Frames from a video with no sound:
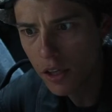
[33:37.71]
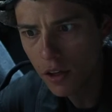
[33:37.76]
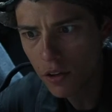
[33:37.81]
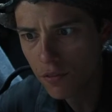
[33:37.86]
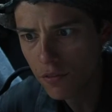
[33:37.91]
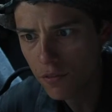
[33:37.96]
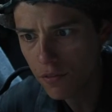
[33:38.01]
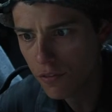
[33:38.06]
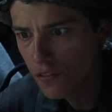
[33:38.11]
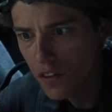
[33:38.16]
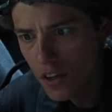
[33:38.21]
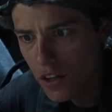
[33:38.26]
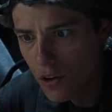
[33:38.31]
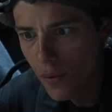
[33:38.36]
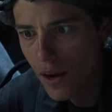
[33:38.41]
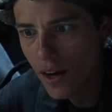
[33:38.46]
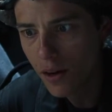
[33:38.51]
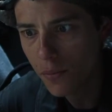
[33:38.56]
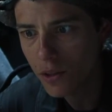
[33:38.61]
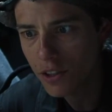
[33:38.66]
Maybe they couldn't
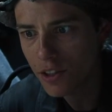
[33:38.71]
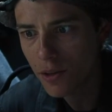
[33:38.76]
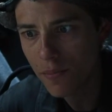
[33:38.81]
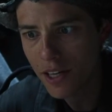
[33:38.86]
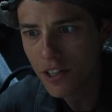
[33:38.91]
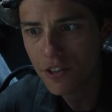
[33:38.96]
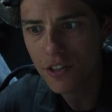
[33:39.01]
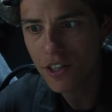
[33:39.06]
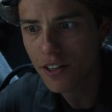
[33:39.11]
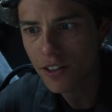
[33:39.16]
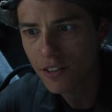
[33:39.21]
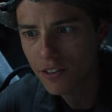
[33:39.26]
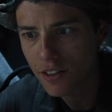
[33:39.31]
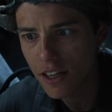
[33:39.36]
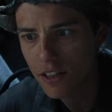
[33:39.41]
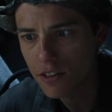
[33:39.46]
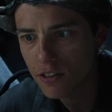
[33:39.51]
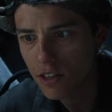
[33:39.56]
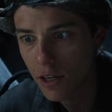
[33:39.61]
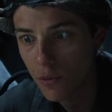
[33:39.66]
figure out what to make chicken
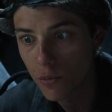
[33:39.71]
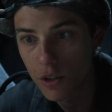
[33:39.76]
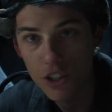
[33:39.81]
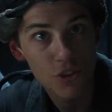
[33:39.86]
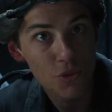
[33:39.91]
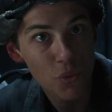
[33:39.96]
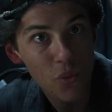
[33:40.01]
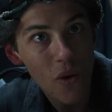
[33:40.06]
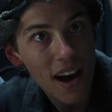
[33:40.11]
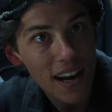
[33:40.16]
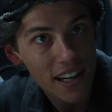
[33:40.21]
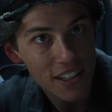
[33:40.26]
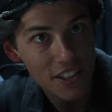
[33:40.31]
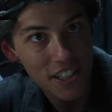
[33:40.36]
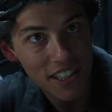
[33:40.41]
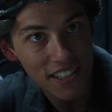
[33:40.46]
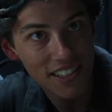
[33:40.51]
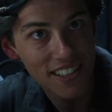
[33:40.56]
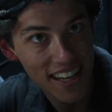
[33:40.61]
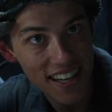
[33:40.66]
taste like, which is why
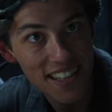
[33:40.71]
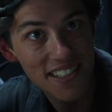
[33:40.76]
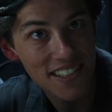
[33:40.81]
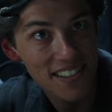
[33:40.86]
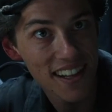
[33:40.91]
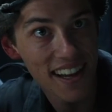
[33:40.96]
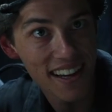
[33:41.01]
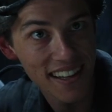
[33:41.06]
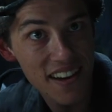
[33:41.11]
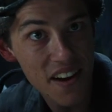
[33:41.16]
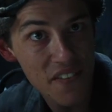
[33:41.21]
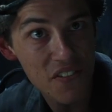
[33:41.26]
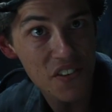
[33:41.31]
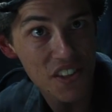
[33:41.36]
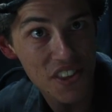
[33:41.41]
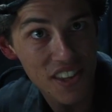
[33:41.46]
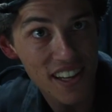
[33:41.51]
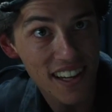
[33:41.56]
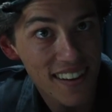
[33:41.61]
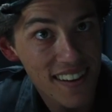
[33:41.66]
chicken tastes like
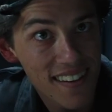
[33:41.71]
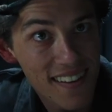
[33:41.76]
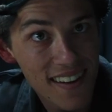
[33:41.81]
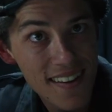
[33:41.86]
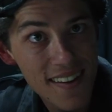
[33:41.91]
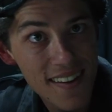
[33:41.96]
everything.